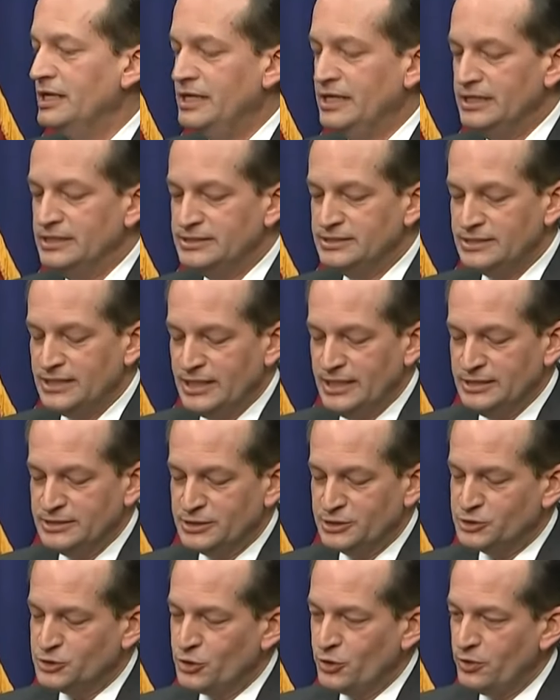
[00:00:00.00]
His
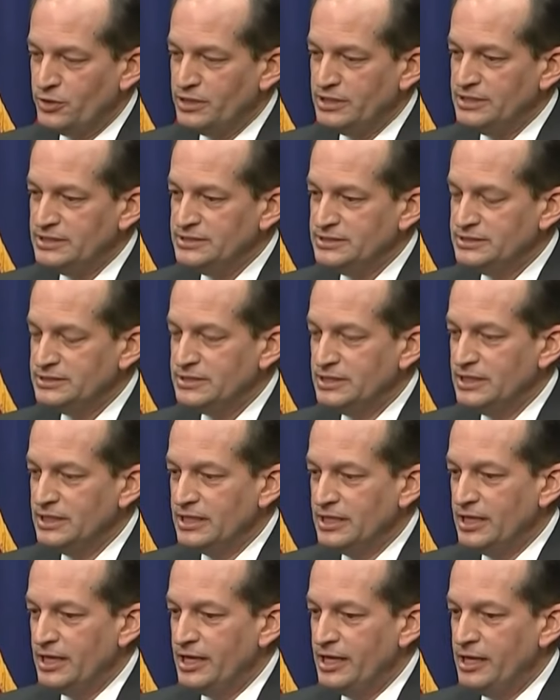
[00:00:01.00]
attorneys
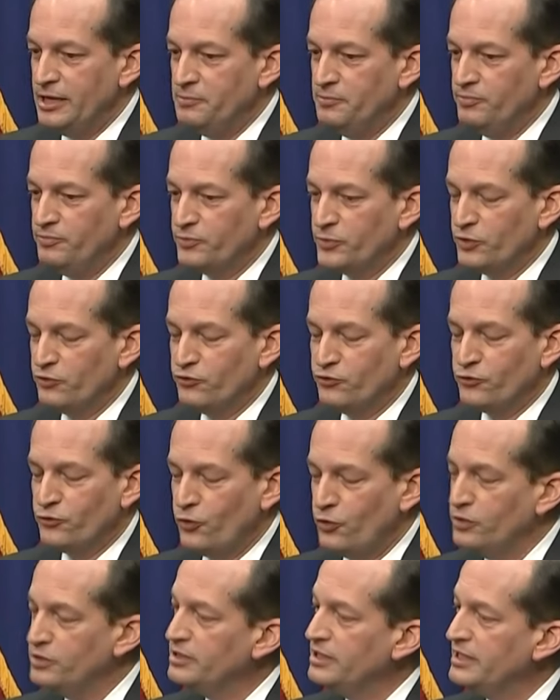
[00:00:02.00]

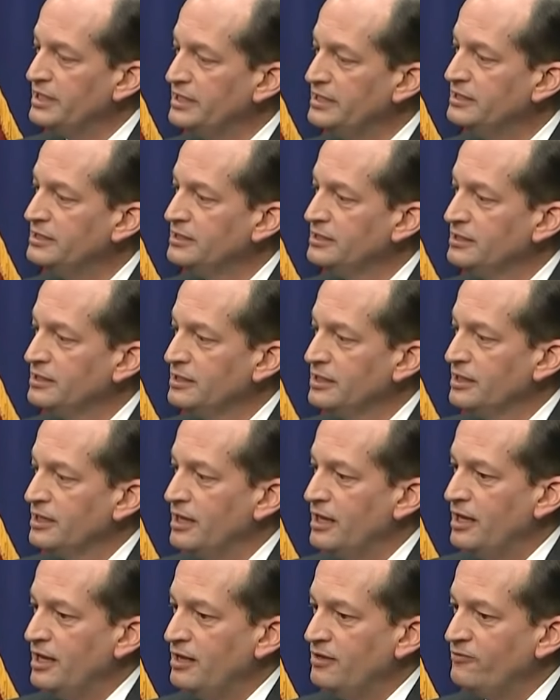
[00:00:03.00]
certainly
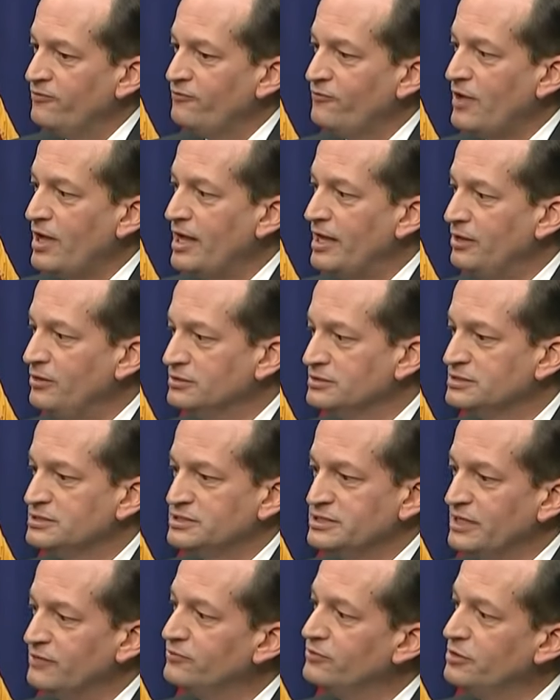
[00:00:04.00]
filed
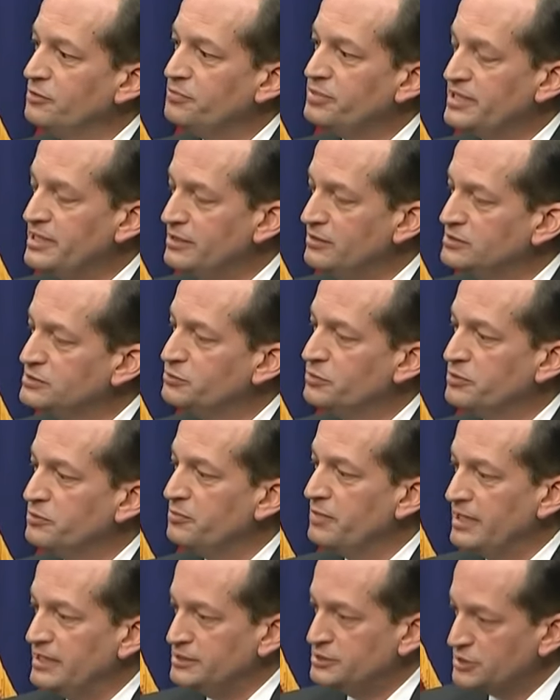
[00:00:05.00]
several appeals with
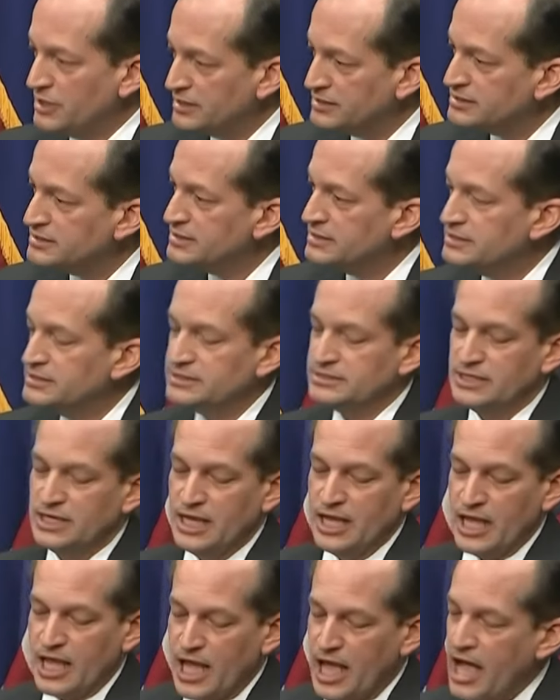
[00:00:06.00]
Main Justice.
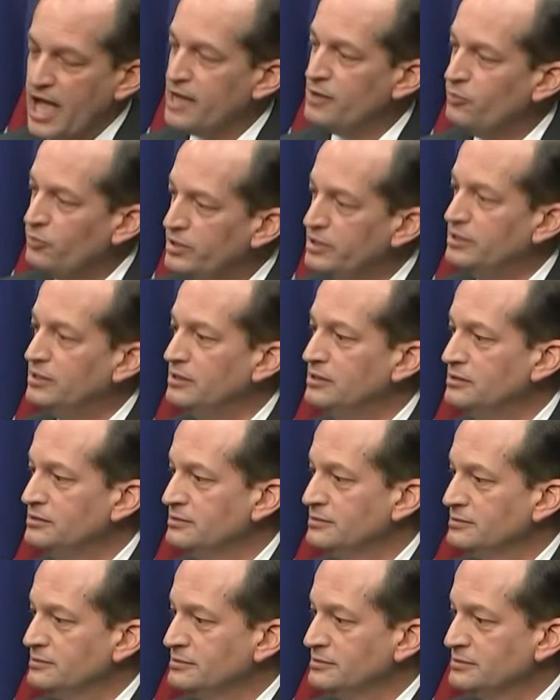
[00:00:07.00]
I will
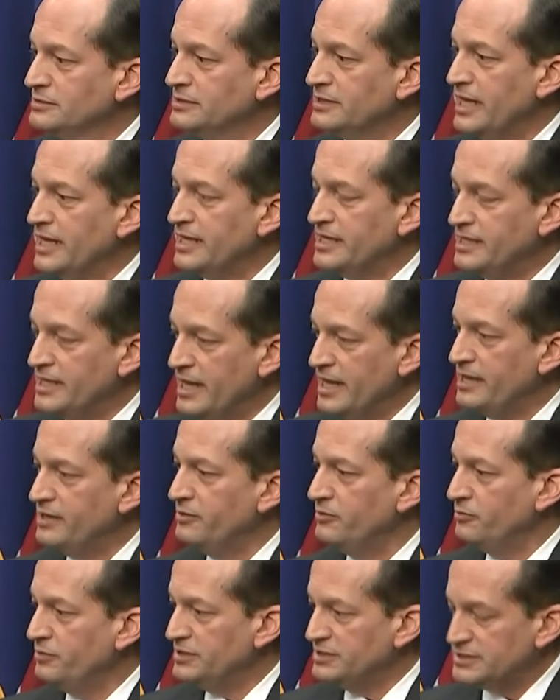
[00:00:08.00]
again
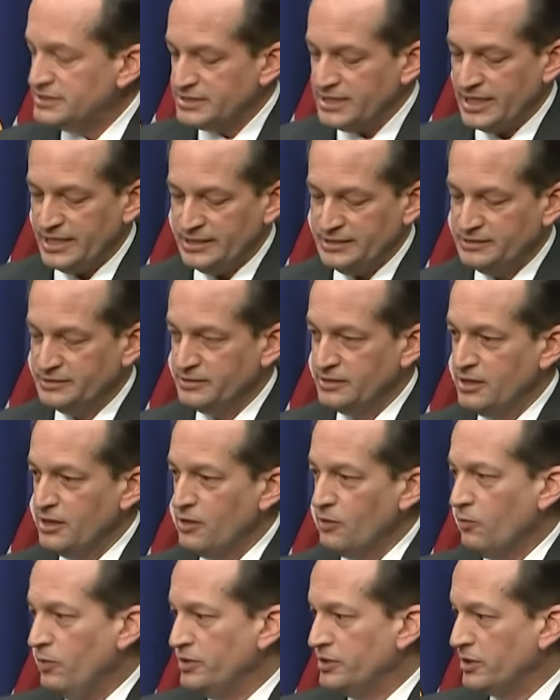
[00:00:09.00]
restate,
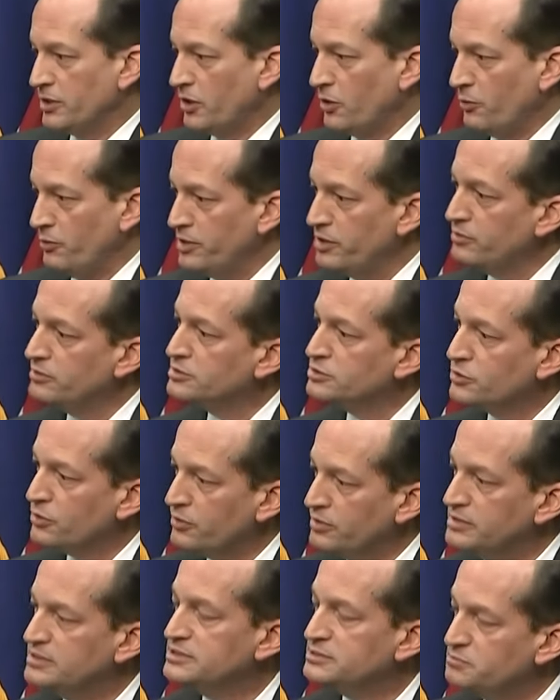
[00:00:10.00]
when the career
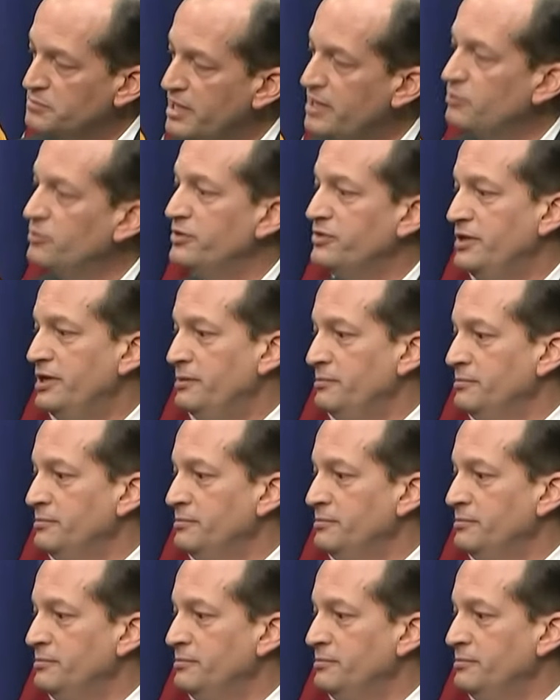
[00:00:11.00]
attorneys met with him,